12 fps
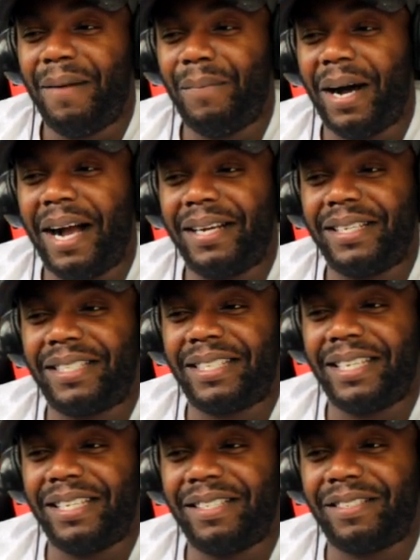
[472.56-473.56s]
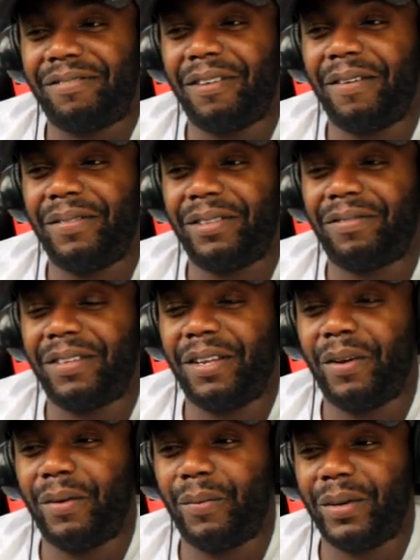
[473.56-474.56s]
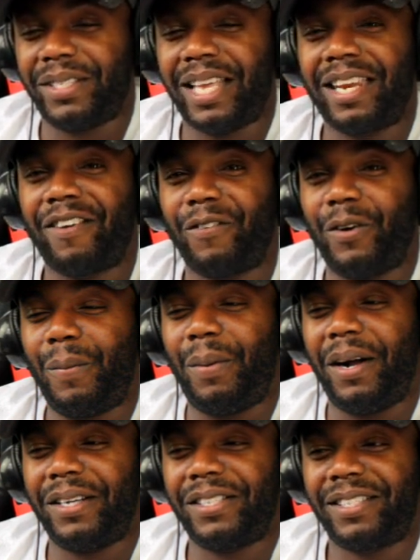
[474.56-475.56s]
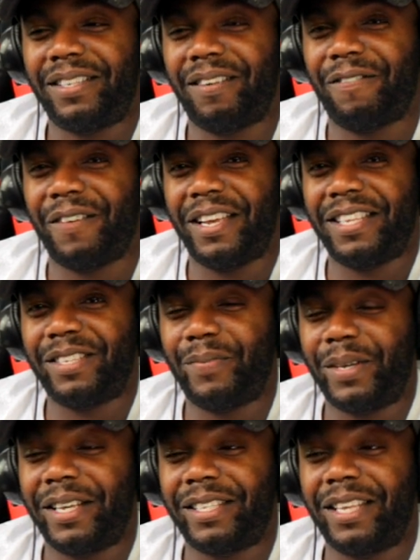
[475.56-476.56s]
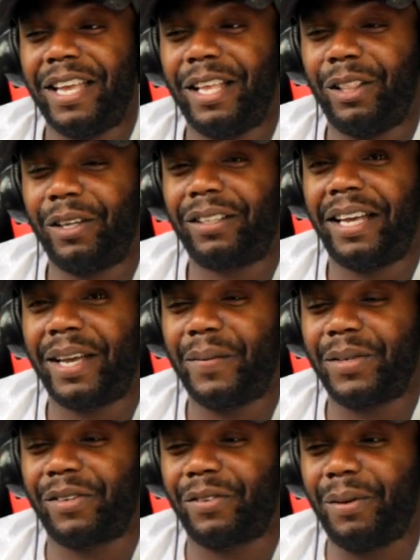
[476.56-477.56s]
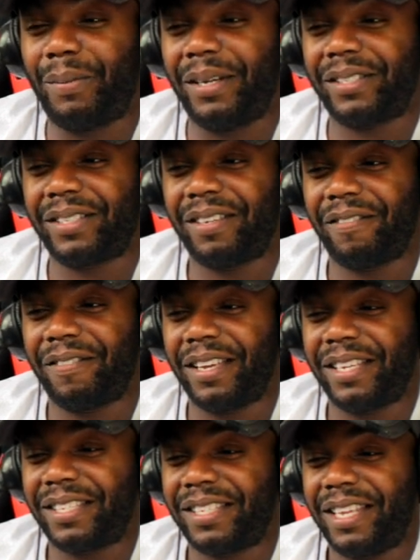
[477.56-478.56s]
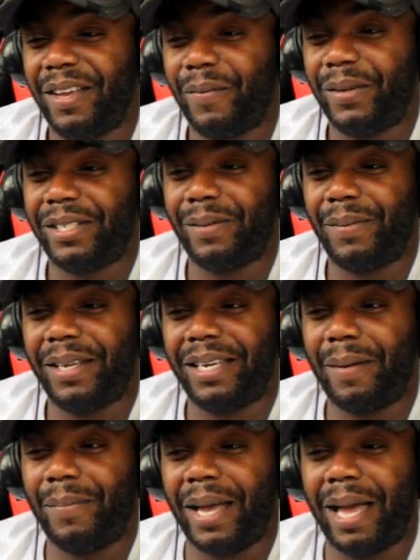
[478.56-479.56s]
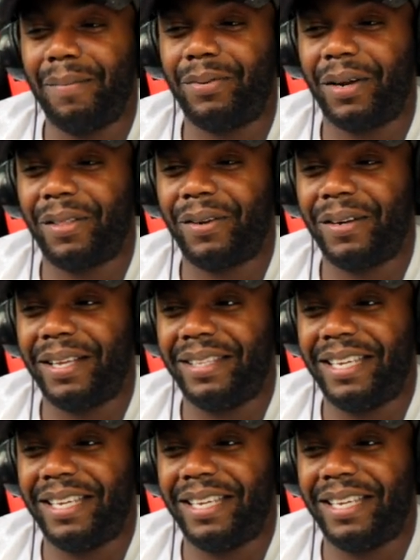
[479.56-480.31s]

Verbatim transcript: behind the scenes of this video. Was that a real punch to the face? Because it looked like it was a real punch to the face. Was he being a bad brother and